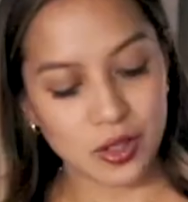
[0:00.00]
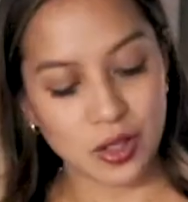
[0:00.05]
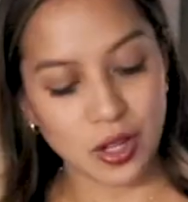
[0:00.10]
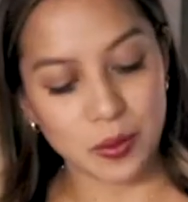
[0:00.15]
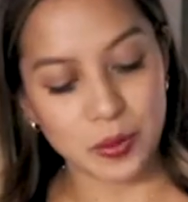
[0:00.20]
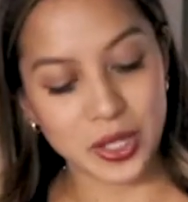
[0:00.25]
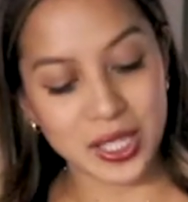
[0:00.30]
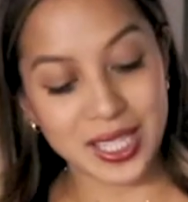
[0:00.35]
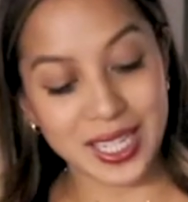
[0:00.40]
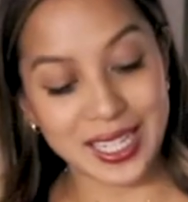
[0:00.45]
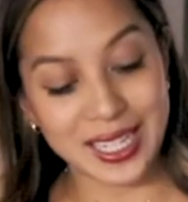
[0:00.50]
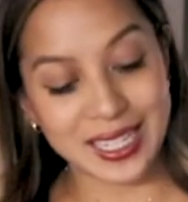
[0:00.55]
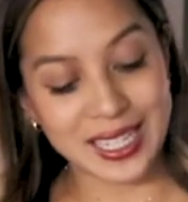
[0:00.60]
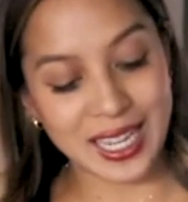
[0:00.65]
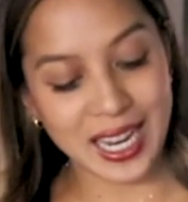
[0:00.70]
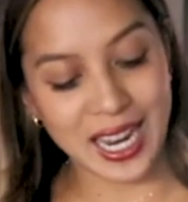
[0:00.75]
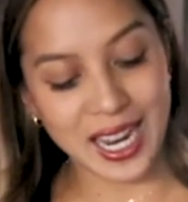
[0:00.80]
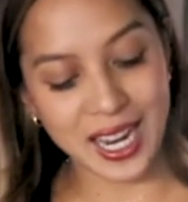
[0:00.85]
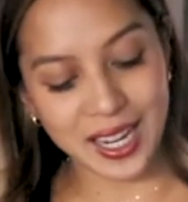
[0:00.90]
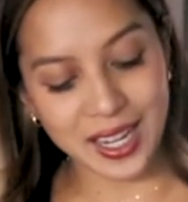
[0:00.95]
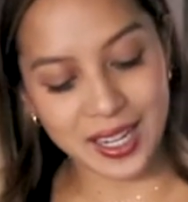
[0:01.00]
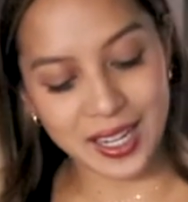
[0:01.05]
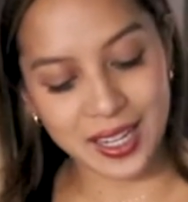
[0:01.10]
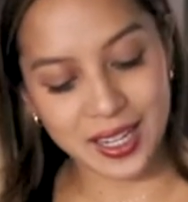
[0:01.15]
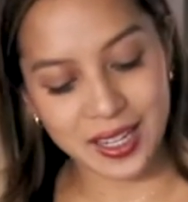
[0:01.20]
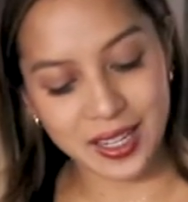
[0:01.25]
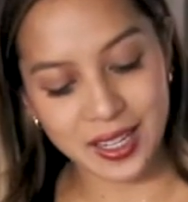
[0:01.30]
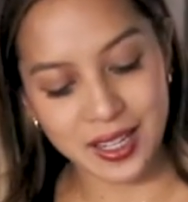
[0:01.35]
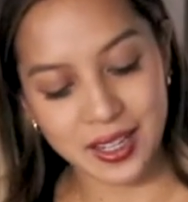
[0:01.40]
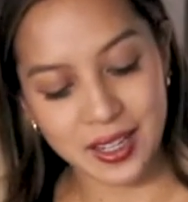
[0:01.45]
So I'm just going to take
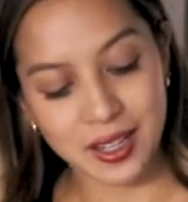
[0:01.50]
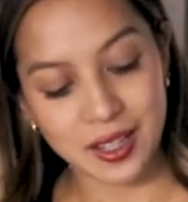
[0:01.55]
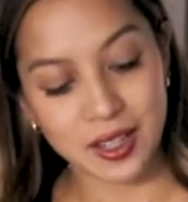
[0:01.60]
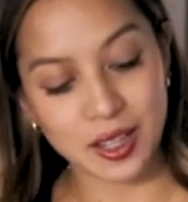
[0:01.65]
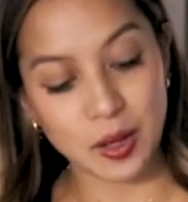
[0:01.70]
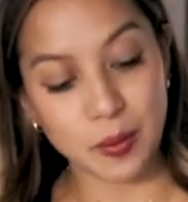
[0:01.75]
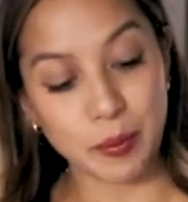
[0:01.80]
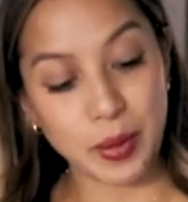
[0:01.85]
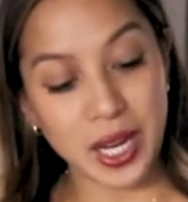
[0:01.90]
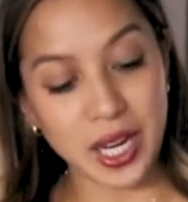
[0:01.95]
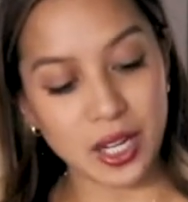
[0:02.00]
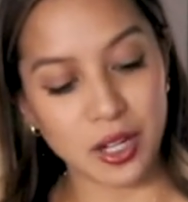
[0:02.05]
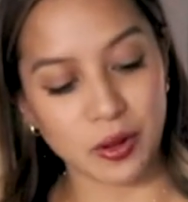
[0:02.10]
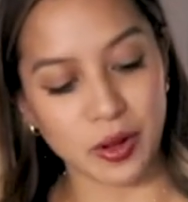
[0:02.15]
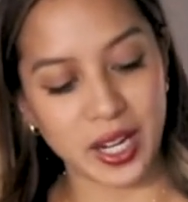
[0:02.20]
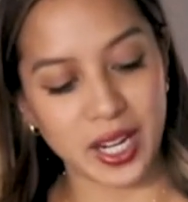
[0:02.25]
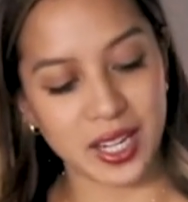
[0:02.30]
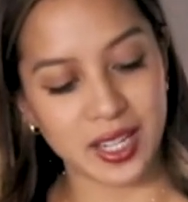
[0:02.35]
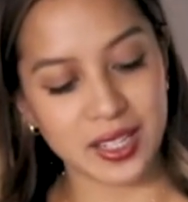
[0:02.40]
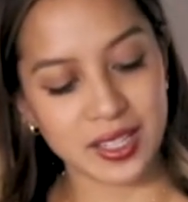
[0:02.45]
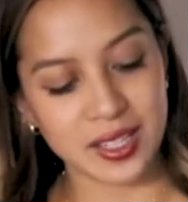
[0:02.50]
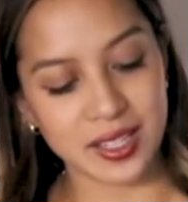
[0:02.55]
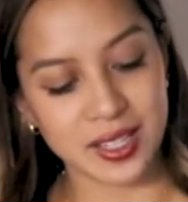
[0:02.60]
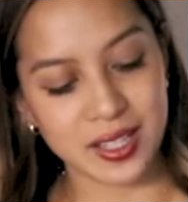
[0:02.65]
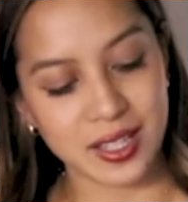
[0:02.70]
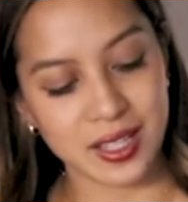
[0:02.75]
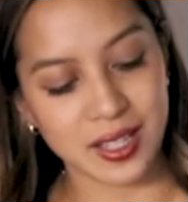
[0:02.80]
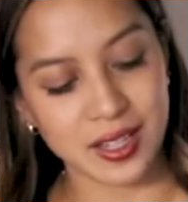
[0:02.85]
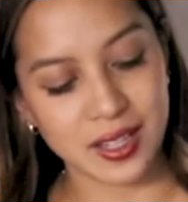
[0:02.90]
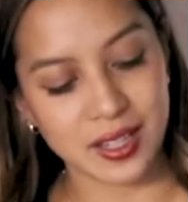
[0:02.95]
the beet greens
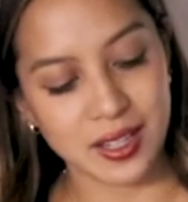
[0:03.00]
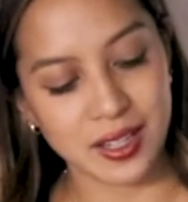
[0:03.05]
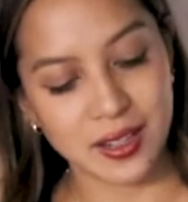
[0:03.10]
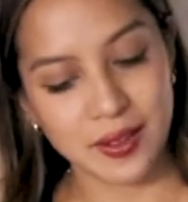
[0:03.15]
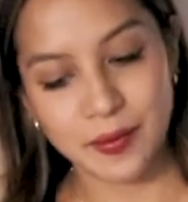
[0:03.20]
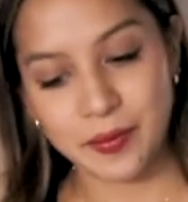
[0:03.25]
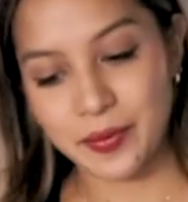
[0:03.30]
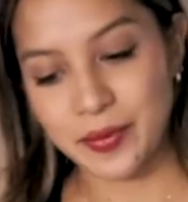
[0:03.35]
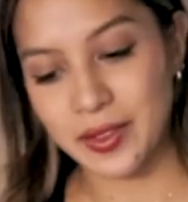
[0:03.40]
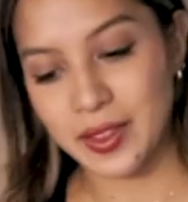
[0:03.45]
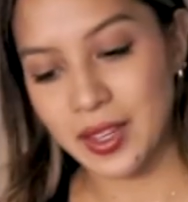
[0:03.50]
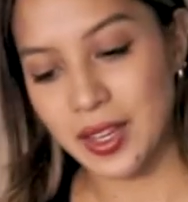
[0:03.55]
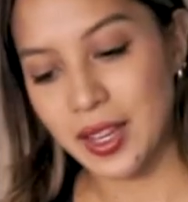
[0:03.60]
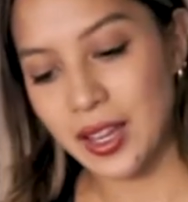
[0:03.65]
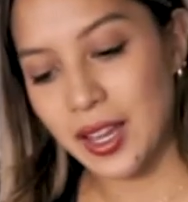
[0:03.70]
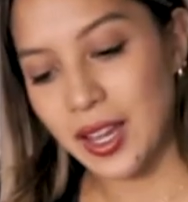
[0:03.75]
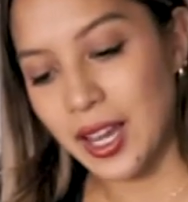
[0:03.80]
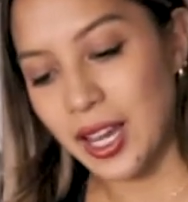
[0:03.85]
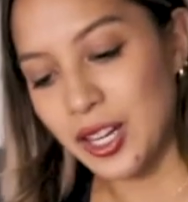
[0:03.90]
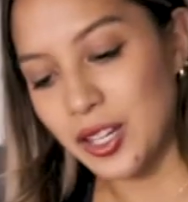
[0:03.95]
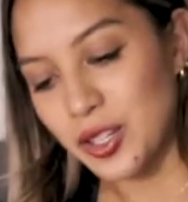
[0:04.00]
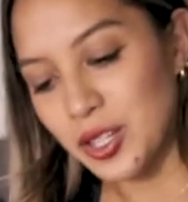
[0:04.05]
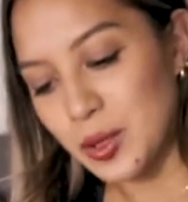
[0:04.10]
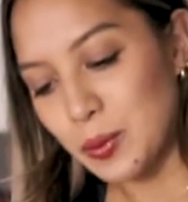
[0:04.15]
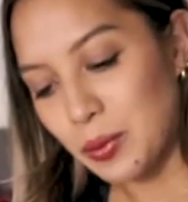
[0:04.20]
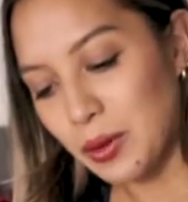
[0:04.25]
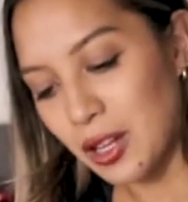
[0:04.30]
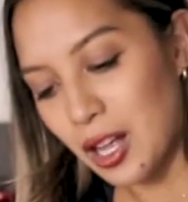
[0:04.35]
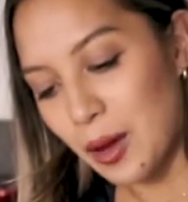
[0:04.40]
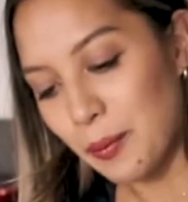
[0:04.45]
and just
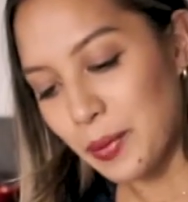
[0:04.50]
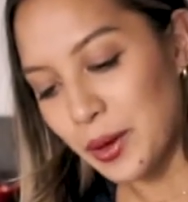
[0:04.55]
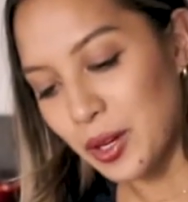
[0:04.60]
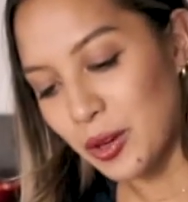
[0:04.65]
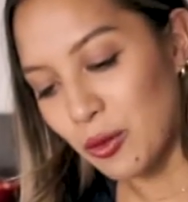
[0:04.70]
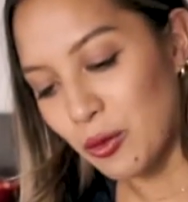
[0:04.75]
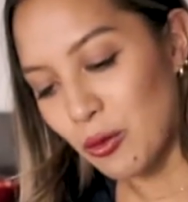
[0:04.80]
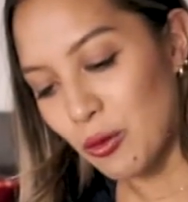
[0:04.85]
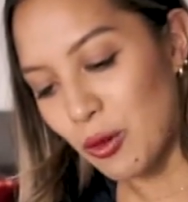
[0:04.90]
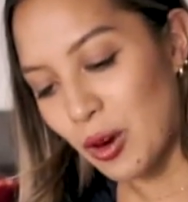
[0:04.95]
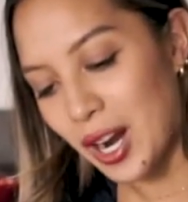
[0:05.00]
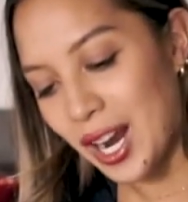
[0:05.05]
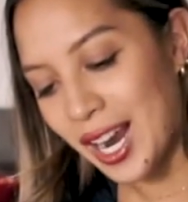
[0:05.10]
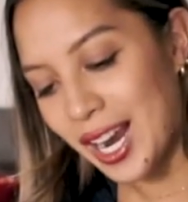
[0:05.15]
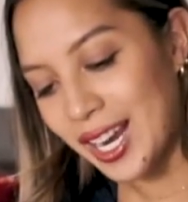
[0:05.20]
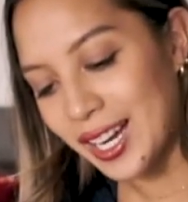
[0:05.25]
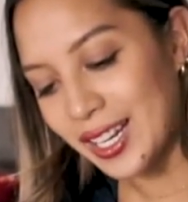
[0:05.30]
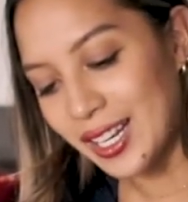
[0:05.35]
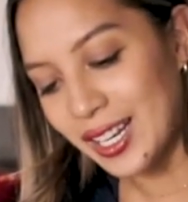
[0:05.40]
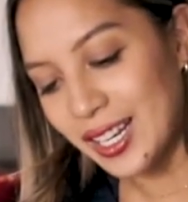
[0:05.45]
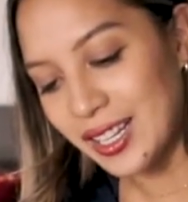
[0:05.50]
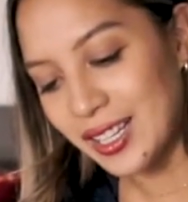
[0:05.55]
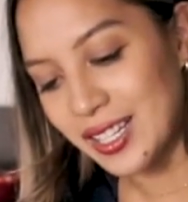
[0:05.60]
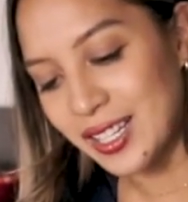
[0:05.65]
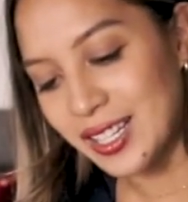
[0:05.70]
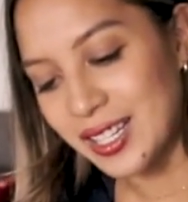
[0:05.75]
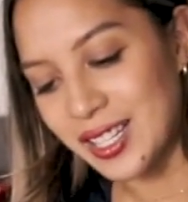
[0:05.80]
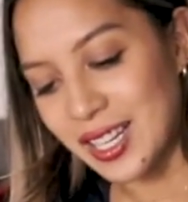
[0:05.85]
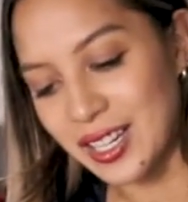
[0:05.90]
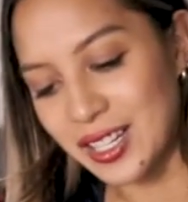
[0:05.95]
plop it right in the
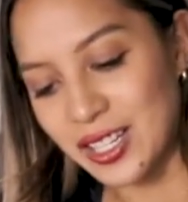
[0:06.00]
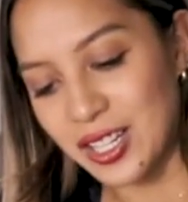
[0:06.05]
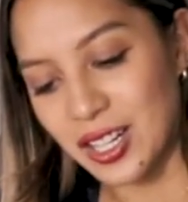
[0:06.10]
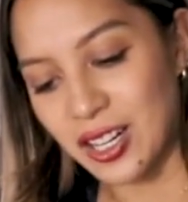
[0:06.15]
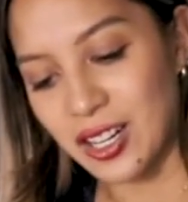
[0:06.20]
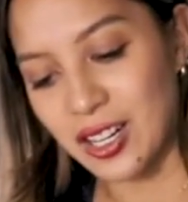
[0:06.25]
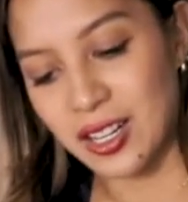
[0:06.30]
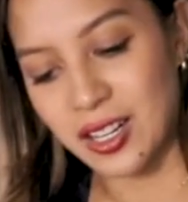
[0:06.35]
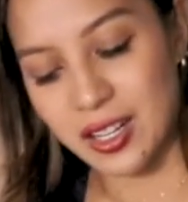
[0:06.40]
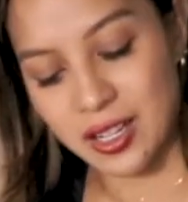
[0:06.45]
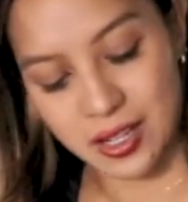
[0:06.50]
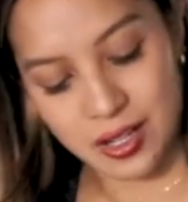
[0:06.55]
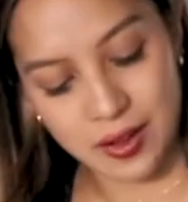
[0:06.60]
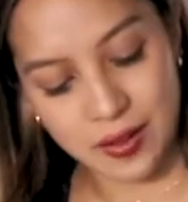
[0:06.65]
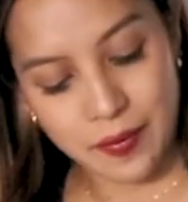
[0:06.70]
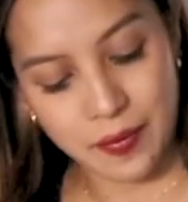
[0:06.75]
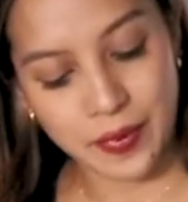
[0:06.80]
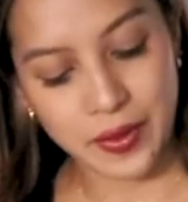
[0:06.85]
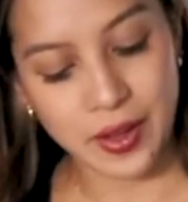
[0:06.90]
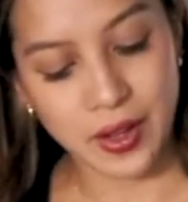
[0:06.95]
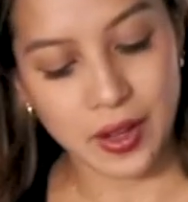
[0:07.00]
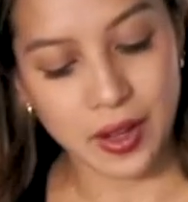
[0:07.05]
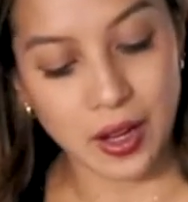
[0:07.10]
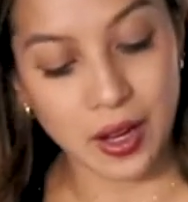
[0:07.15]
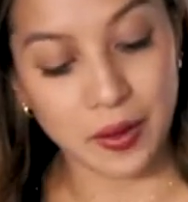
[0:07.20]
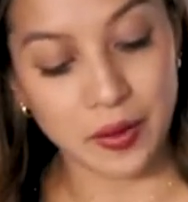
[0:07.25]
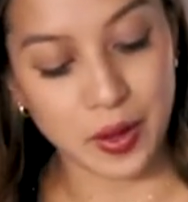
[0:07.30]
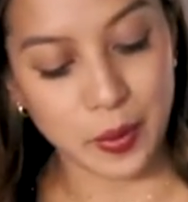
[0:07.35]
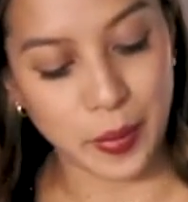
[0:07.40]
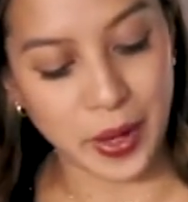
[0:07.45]
center
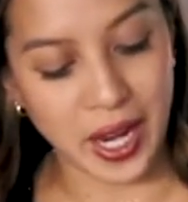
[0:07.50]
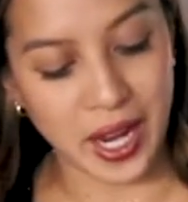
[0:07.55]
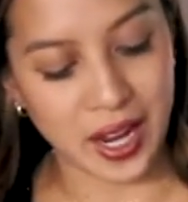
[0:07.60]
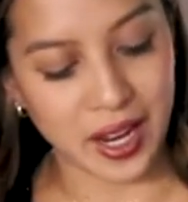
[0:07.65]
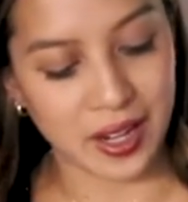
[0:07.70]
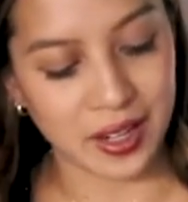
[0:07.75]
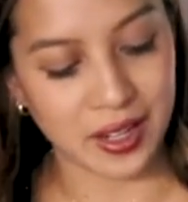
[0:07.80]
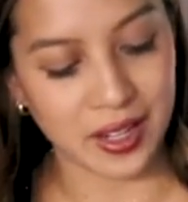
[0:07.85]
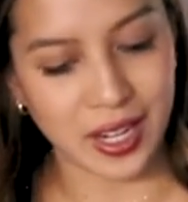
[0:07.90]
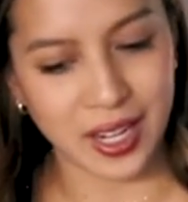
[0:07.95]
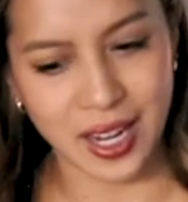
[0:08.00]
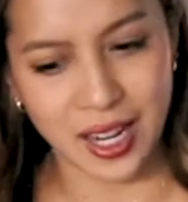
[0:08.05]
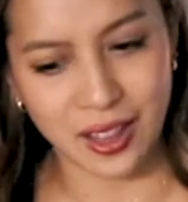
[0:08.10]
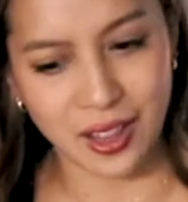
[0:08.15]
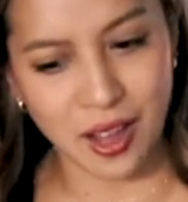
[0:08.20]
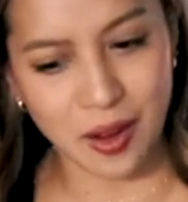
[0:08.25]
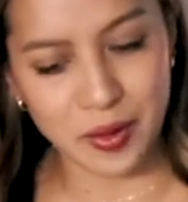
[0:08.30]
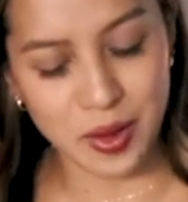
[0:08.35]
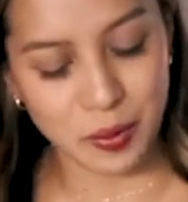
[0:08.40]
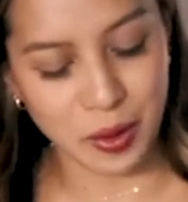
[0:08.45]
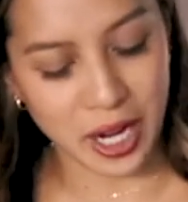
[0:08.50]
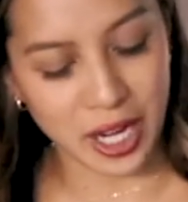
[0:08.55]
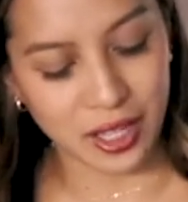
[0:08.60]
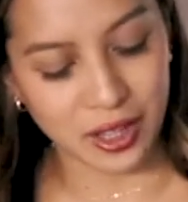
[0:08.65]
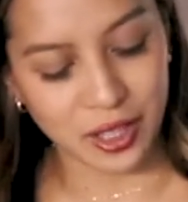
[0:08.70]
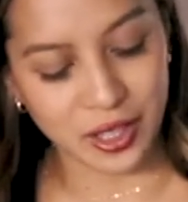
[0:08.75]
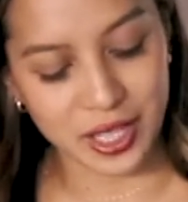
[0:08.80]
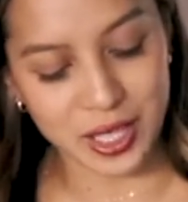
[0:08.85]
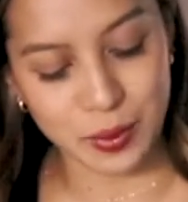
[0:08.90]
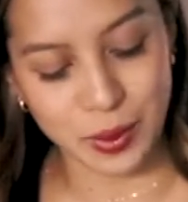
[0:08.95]
of the pan. And I love the way it
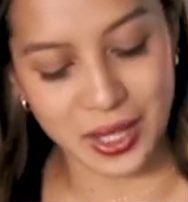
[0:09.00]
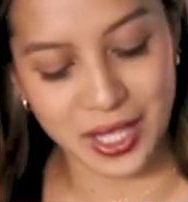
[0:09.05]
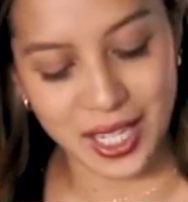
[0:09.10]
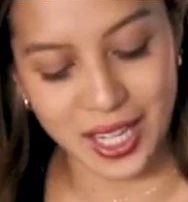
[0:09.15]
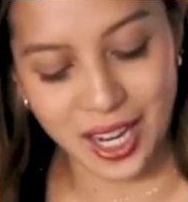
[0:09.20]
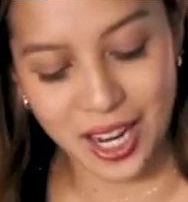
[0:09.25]
looks with the